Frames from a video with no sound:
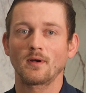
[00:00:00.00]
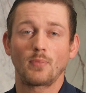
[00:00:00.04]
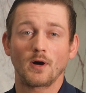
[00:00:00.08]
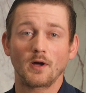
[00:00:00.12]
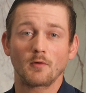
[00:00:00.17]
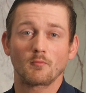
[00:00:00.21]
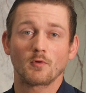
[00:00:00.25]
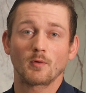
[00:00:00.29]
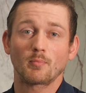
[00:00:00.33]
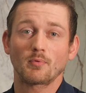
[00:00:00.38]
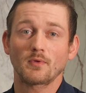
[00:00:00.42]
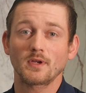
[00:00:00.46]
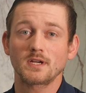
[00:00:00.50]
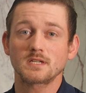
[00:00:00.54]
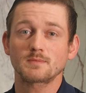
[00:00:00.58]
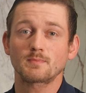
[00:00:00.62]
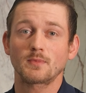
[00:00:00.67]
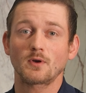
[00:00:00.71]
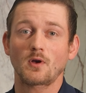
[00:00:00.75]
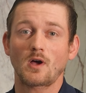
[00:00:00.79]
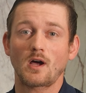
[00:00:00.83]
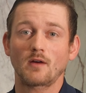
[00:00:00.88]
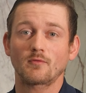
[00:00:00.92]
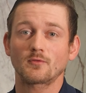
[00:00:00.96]
but
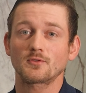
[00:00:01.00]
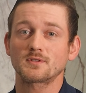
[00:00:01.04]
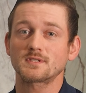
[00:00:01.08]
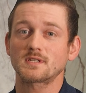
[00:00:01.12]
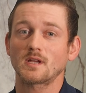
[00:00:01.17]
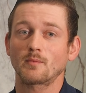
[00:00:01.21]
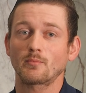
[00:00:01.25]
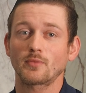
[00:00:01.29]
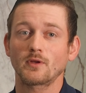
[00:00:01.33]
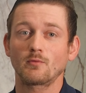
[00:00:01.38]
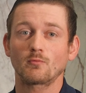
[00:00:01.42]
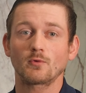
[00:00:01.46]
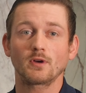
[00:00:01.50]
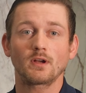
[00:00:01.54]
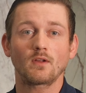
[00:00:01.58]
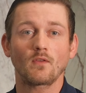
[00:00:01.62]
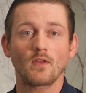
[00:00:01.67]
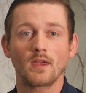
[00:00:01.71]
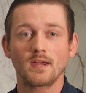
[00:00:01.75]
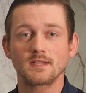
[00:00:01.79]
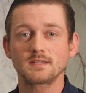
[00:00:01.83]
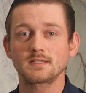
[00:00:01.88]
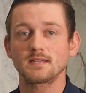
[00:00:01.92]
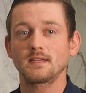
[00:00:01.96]
replacement offers something
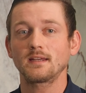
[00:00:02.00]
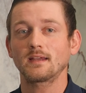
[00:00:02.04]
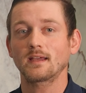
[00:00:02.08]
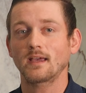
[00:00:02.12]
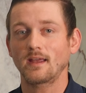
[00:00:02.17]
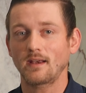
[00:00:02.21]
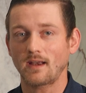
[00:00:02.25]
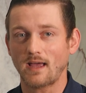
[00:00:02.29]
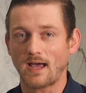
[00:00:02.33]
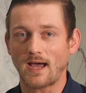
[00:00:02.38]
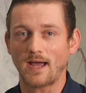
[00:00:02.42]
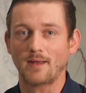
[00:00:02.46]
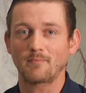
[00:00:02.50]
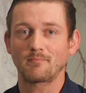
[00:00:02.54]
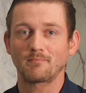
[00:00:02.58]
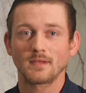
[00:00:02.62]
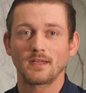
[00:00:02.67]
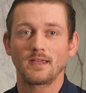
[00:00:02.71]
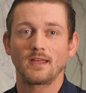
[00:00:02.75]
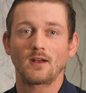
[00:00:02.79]
reglazing cannot.